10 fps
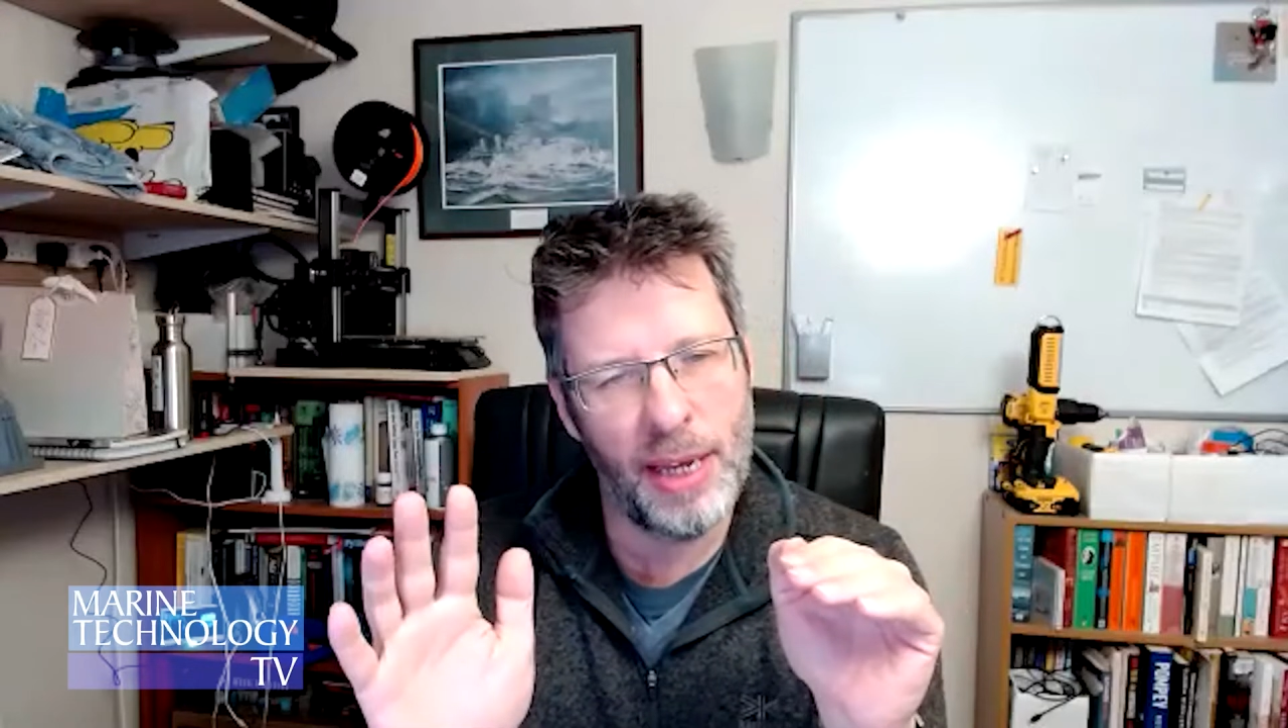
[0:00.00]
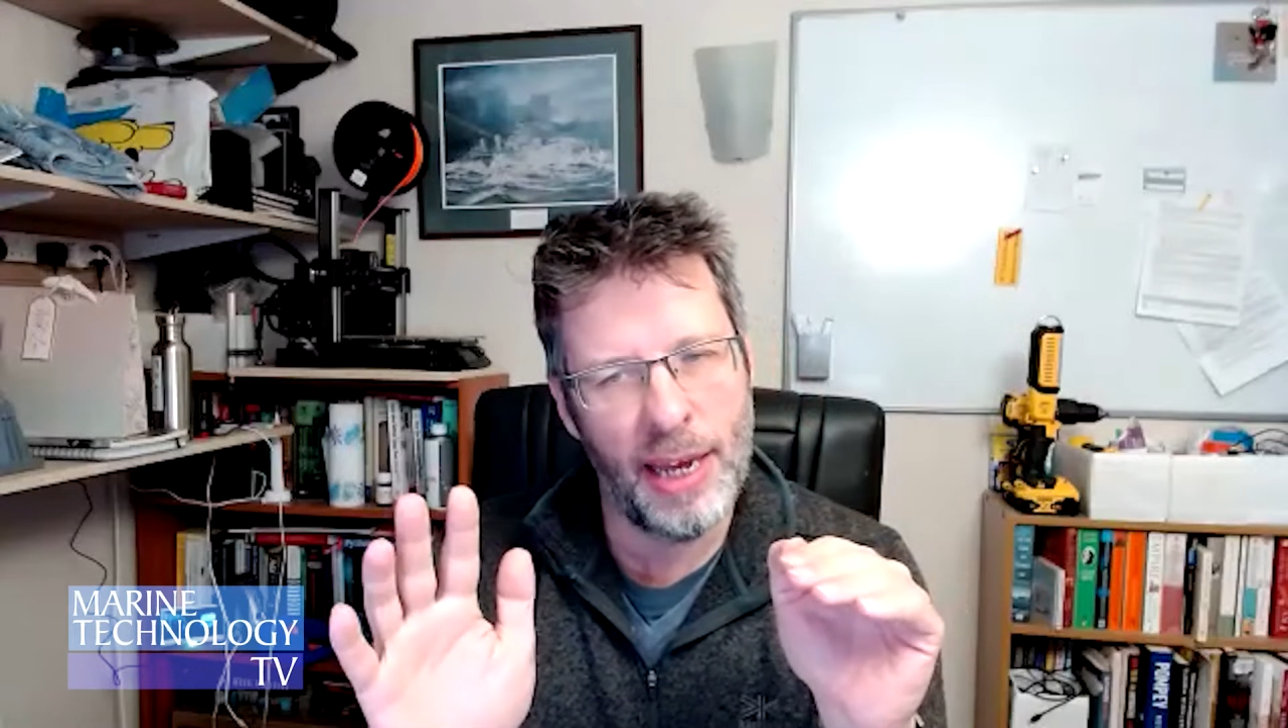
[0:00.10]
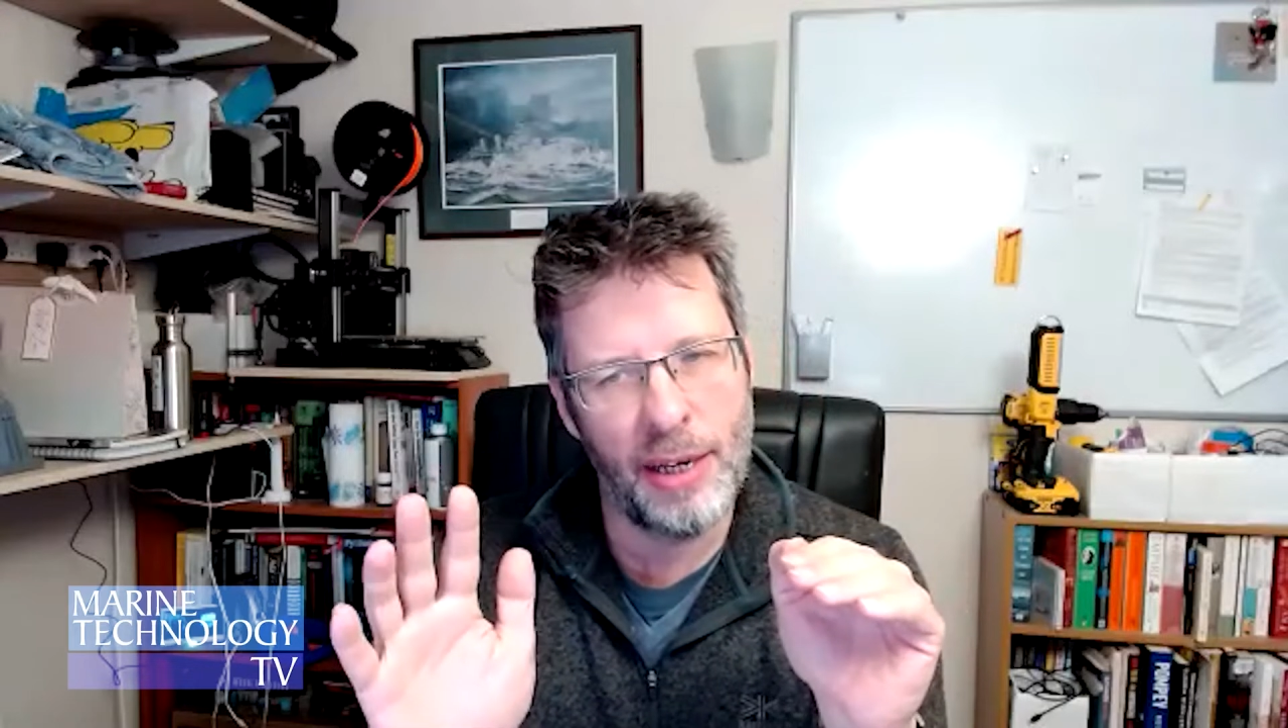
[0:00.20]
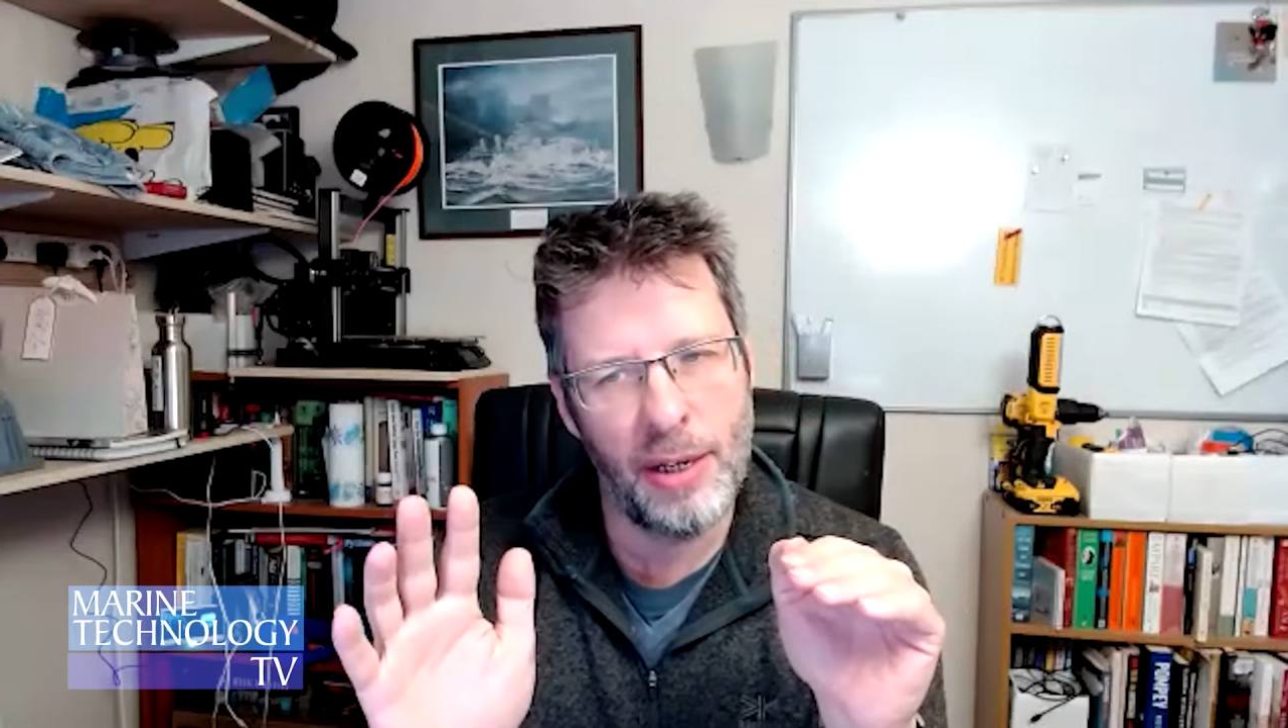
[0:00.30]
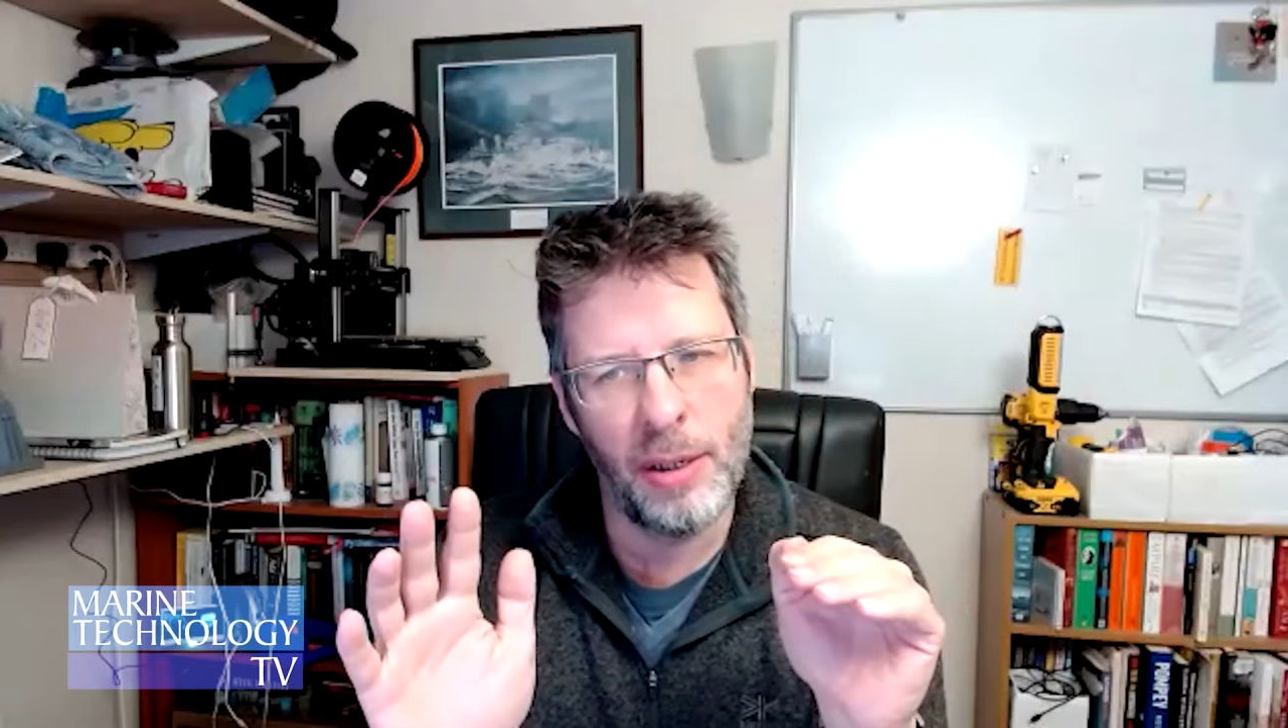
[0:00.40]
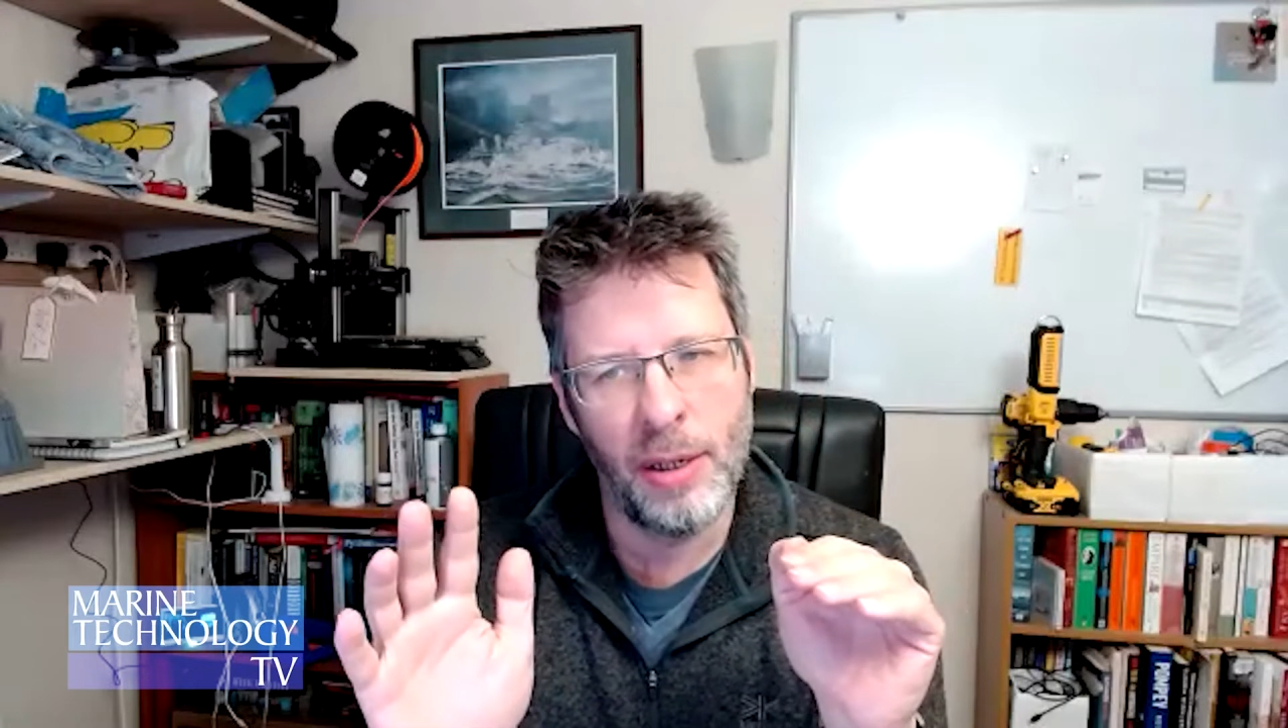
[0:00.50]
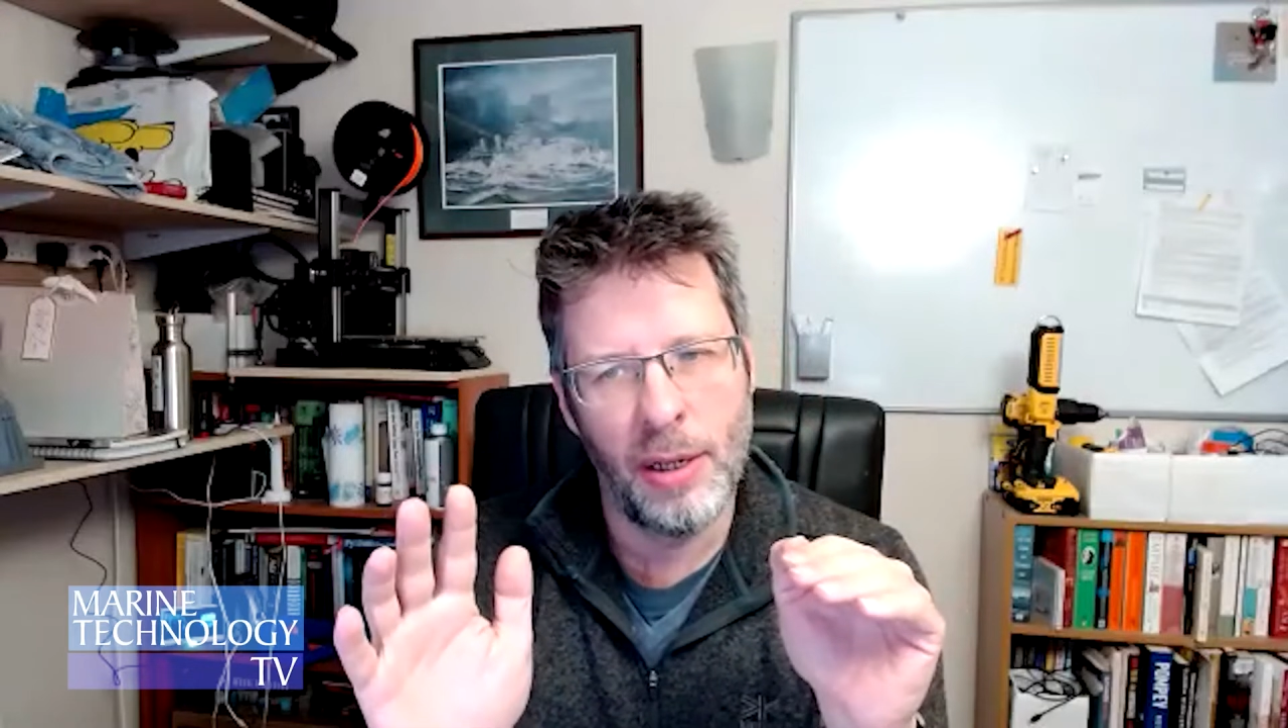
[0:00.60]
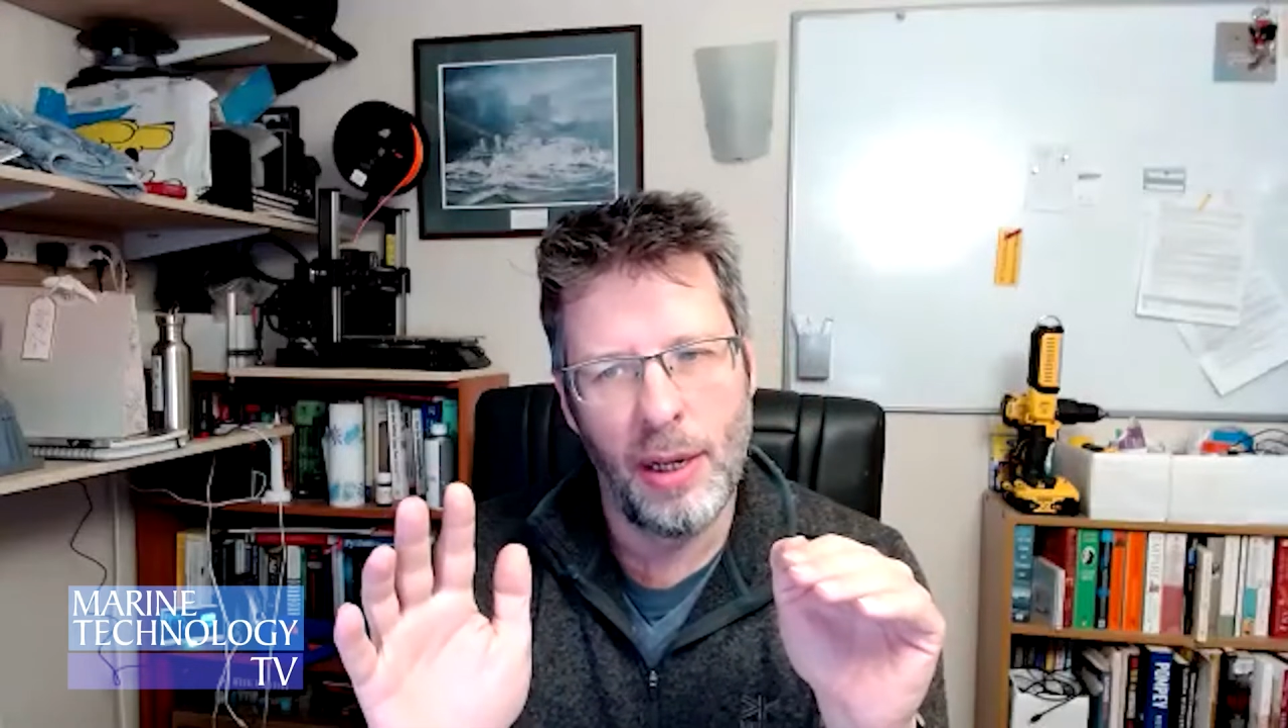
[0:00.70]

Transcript: canyon.